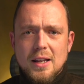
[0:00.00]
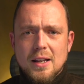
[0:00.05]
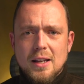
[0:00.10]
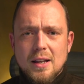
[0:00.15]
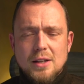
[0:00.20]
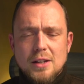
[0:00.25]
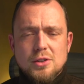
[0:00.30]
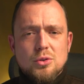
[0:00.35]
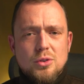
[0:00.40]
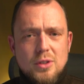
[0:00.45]

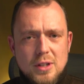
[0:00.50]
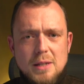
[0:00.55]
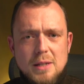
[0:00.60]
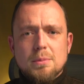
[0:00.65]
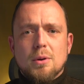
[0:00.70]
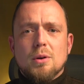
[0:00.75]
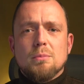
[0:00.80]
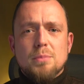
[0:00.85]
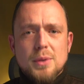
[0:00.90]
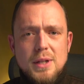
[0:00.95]
and you keep
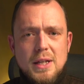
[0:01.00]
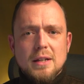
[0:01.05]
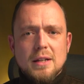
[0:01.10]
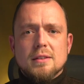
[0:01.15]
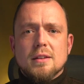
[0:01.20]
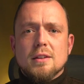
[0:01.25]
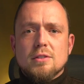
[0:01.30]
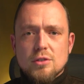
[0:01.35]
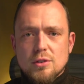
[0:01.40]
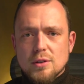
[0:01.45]
on being in
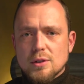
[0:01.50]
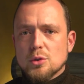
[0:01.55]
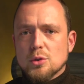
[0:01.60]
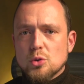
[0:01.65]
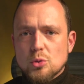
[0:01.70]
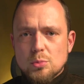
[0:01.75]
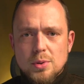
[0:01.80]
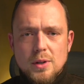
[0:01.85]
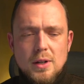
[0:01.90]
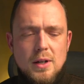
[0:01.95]
this
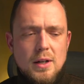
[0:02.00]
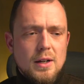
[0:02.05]
loop